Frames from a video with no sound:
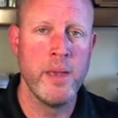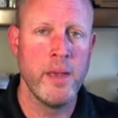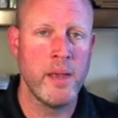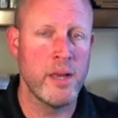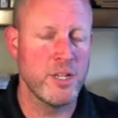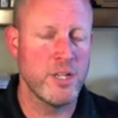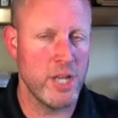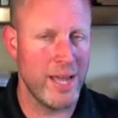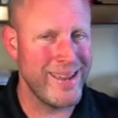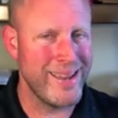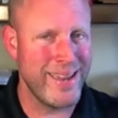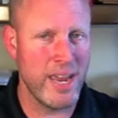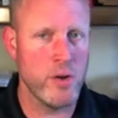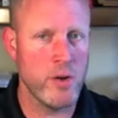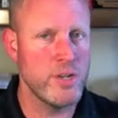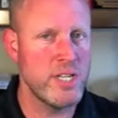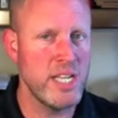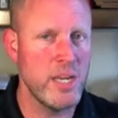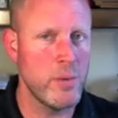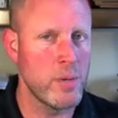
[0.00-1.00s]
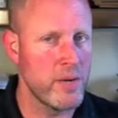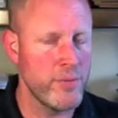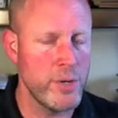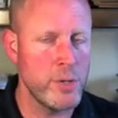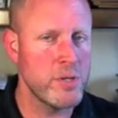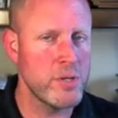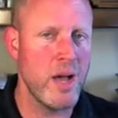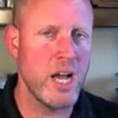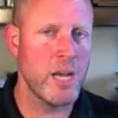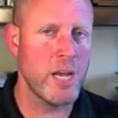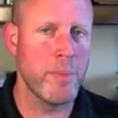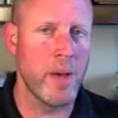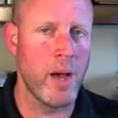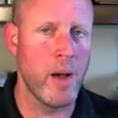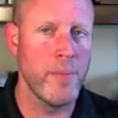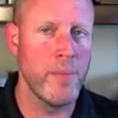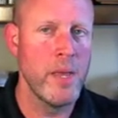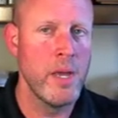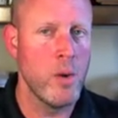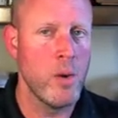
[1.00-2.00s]
Because I guarantee whatever you talk
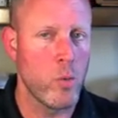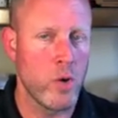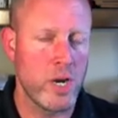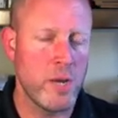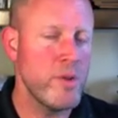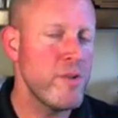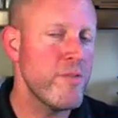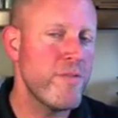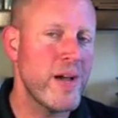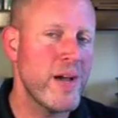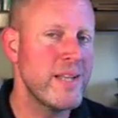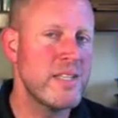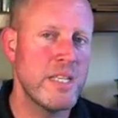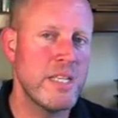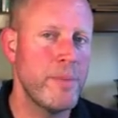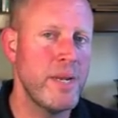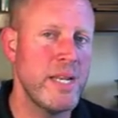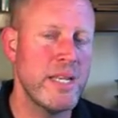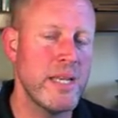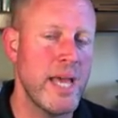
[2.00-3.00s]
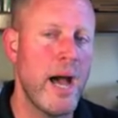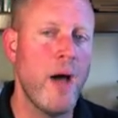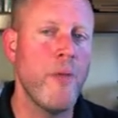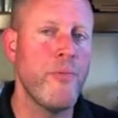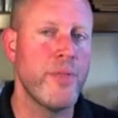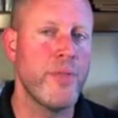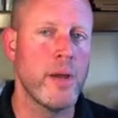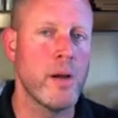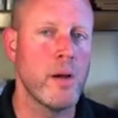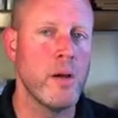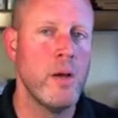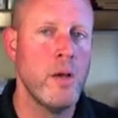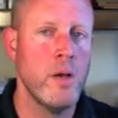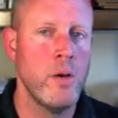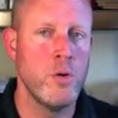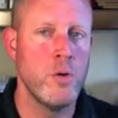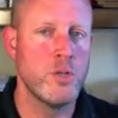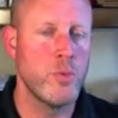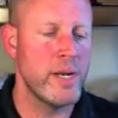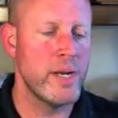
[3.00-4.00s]
about, we're going to find somebody out there
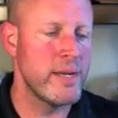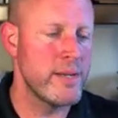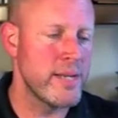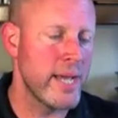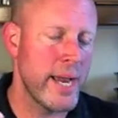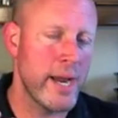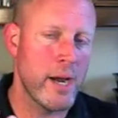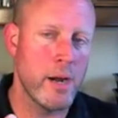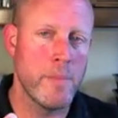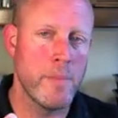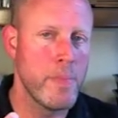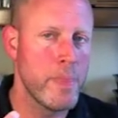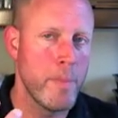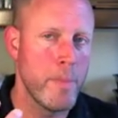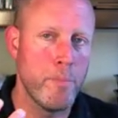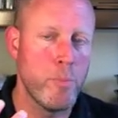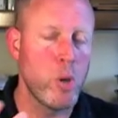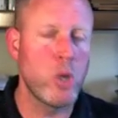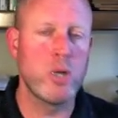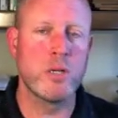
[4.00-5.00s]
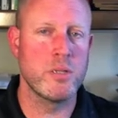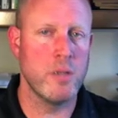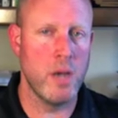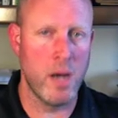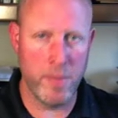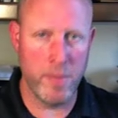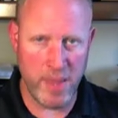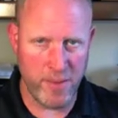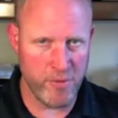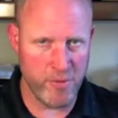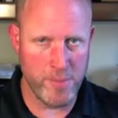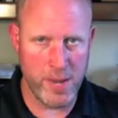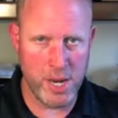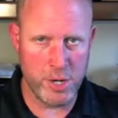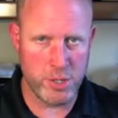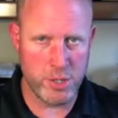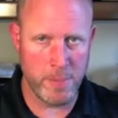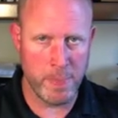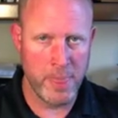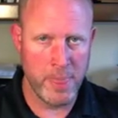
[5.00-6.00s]
who's written entire books on the
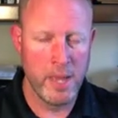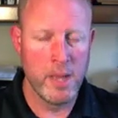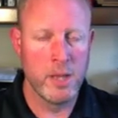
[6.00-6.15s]
information.